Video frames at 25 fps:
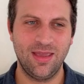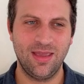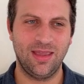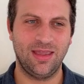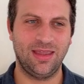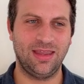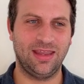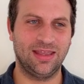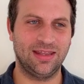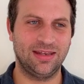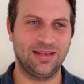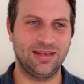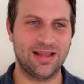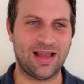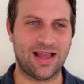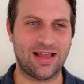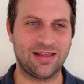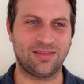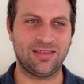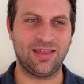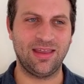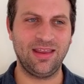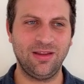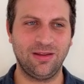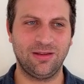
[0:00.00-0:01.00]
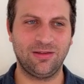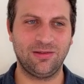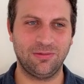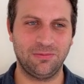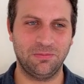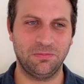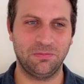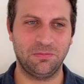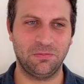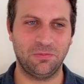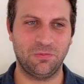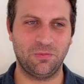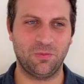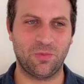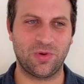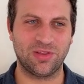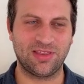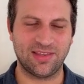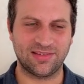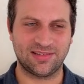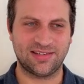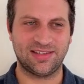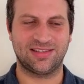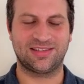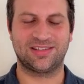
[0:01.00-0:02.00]
And I think what
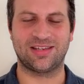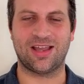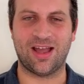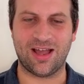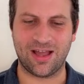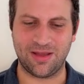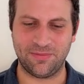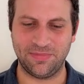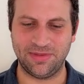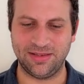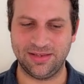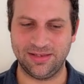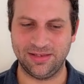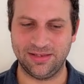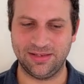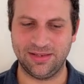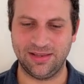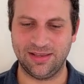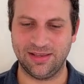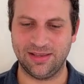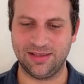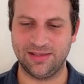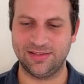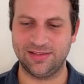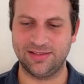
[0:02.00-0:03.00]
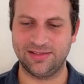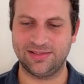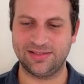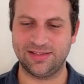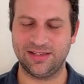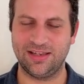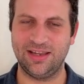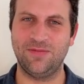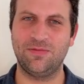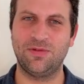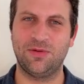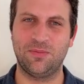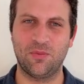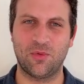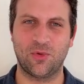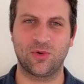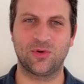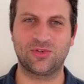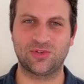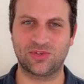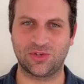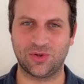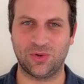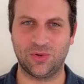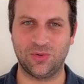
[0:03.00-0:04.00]
this has taught me is even more
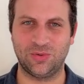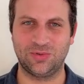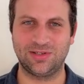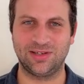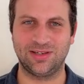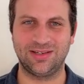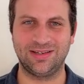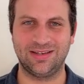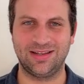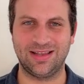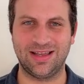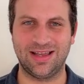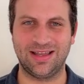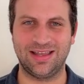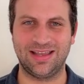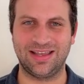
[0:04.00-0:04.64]
so to,